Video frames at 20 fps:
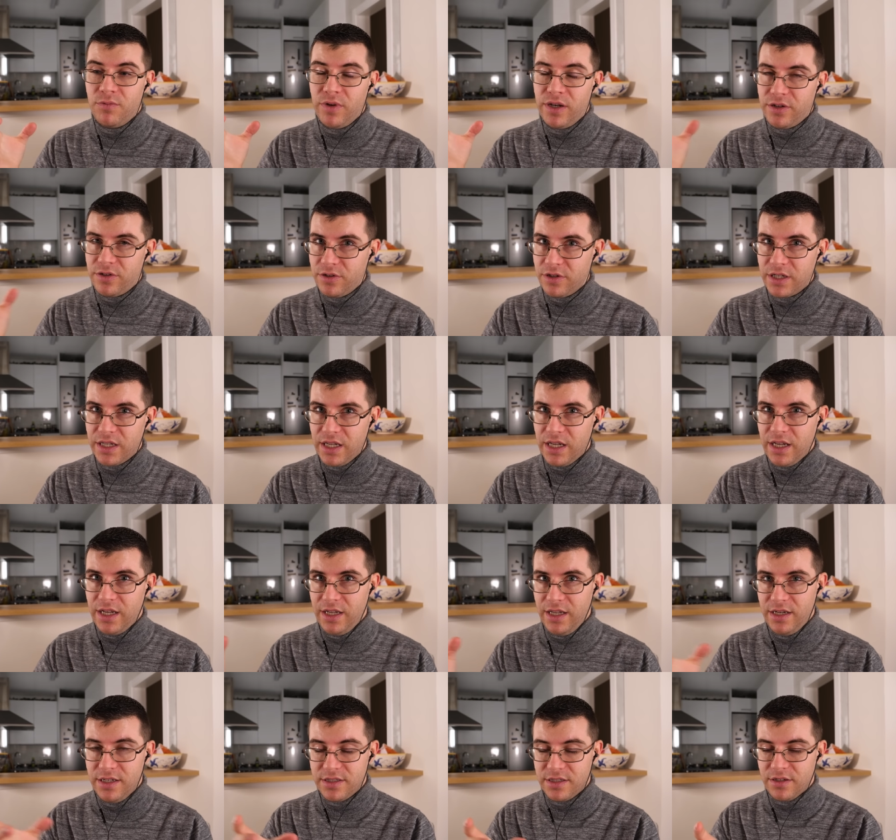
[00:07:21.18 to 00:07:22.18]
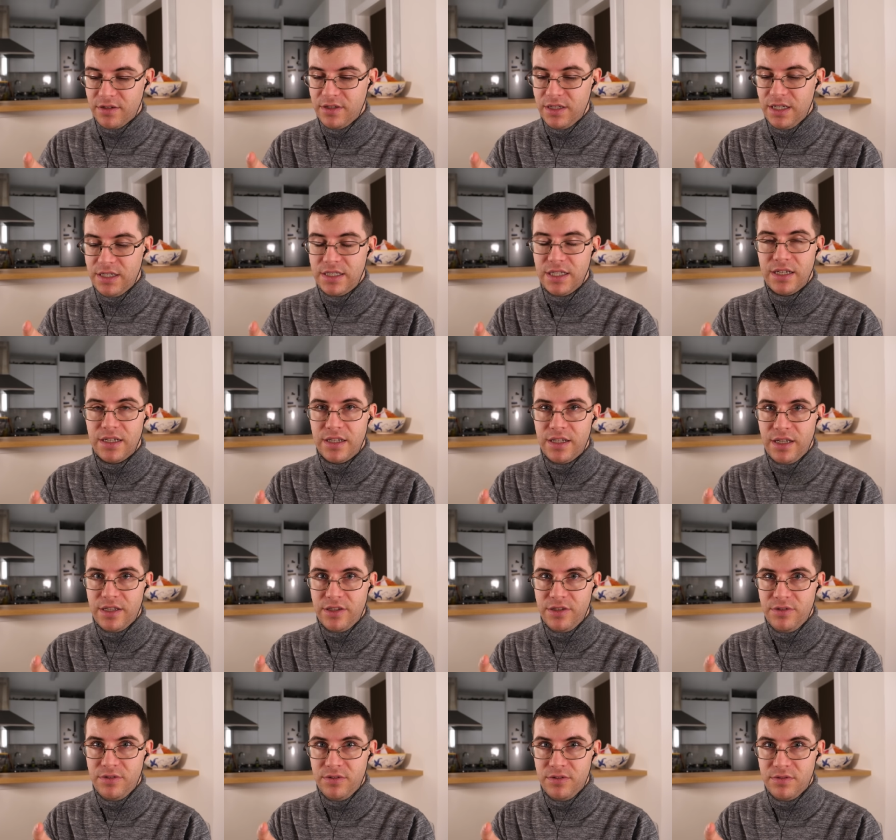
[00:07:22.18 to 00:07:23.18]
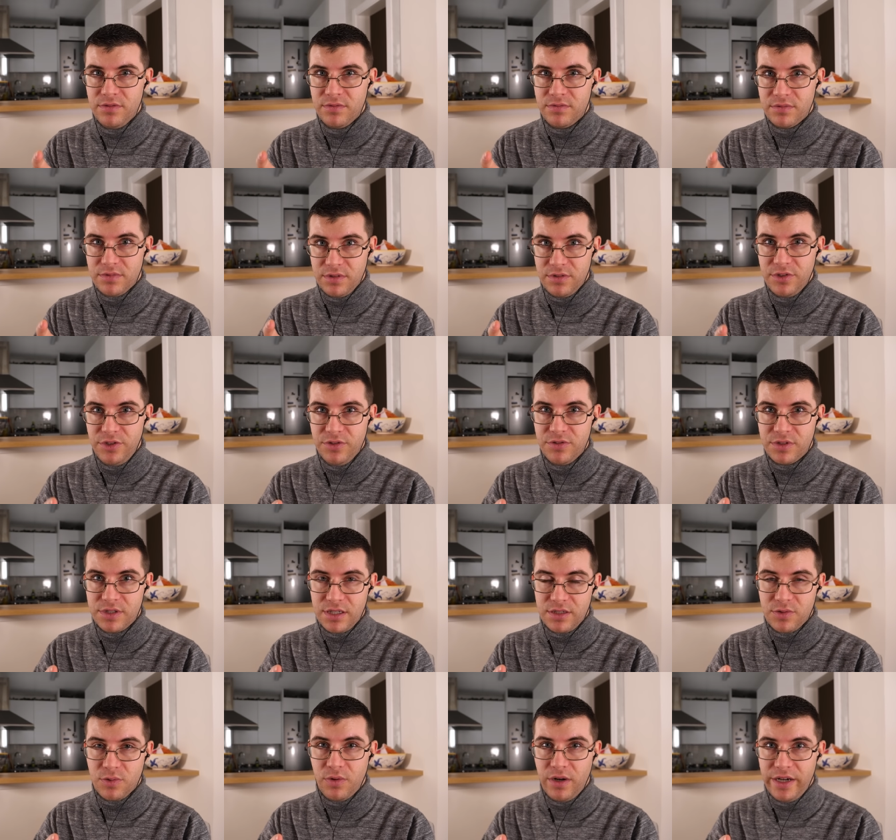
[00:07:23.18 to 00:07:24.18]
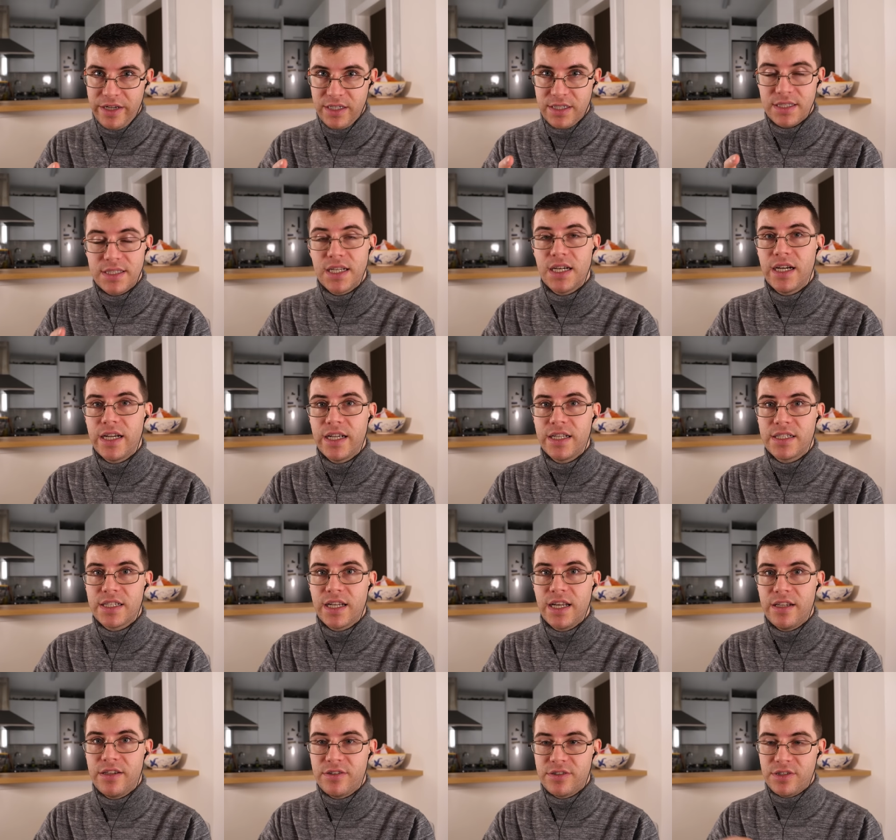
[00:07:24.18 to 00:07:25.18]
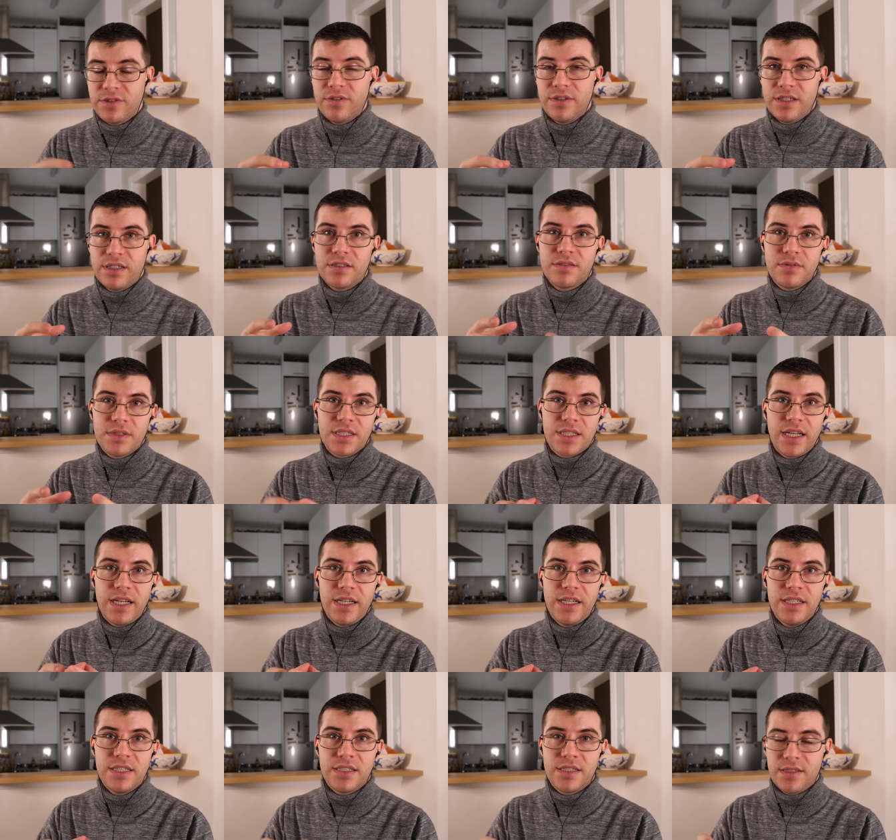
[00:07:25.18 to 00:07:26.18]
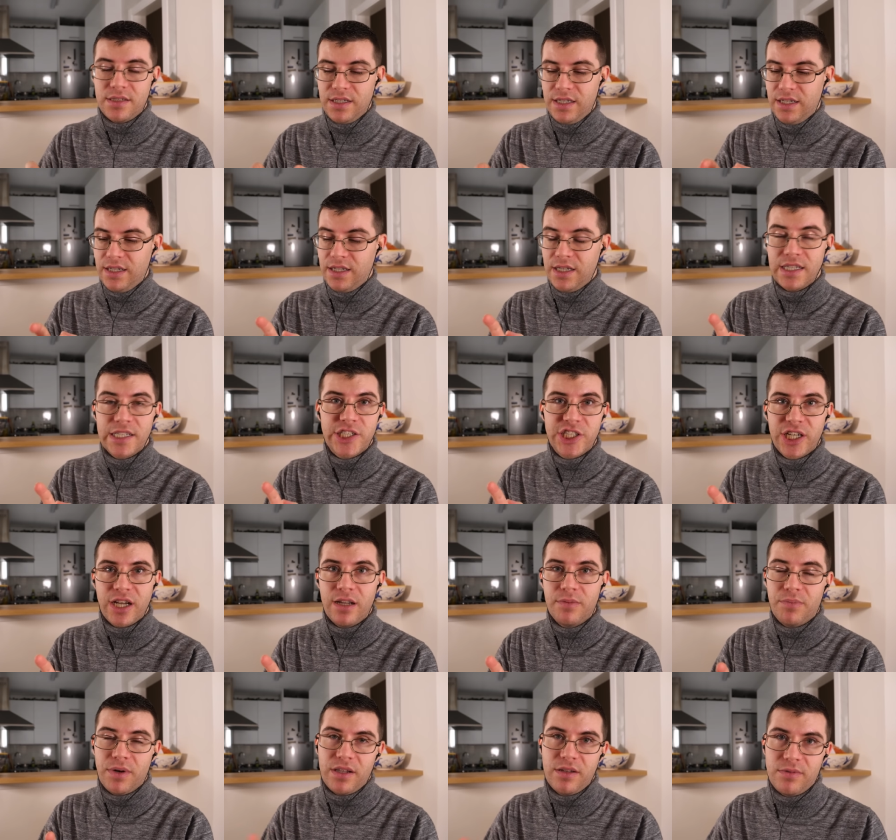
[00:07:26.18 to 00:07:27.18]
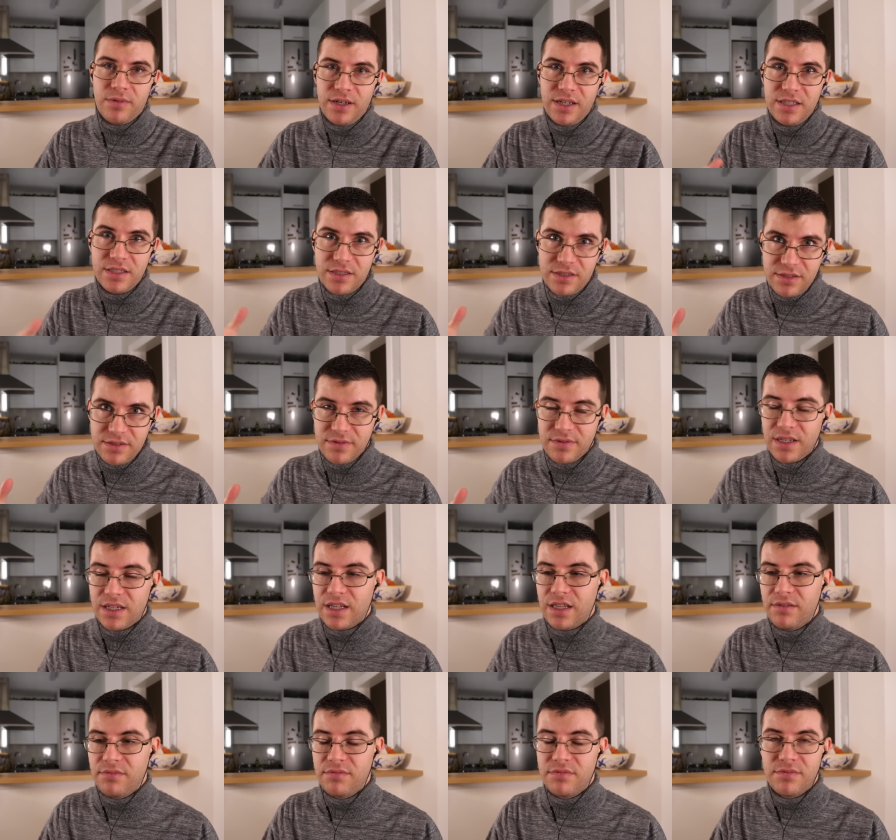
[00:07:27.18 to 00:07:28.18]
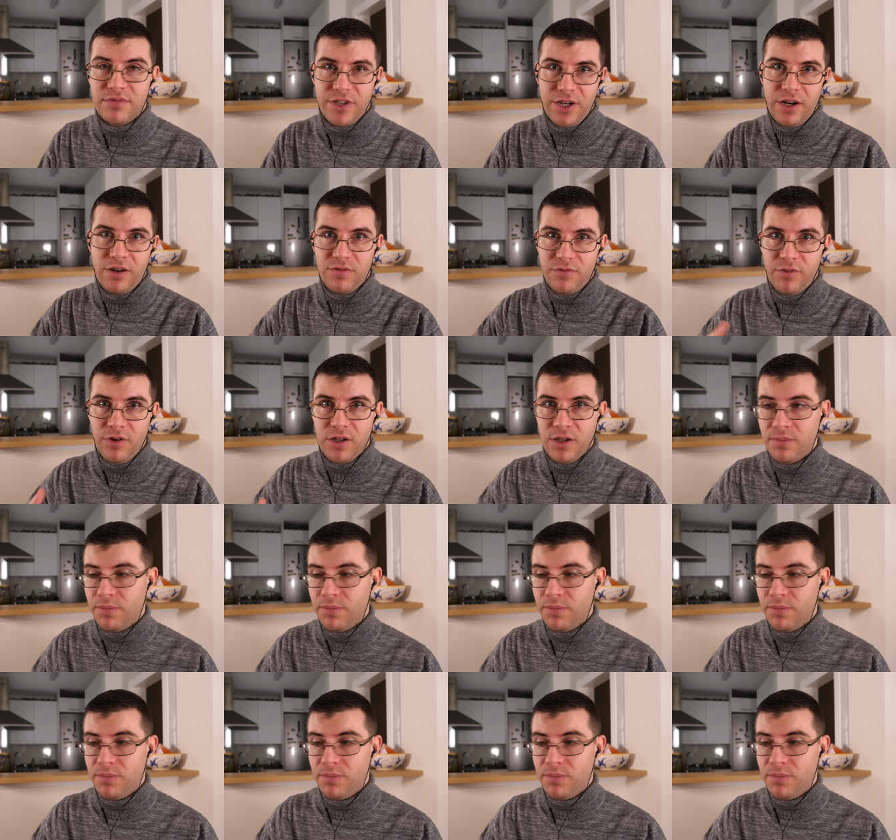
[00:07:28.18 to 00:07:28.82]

when cooking it, it is a good idea that you use a twine to tie it together so it stays in its shape. Otherwise, it can, you know, fall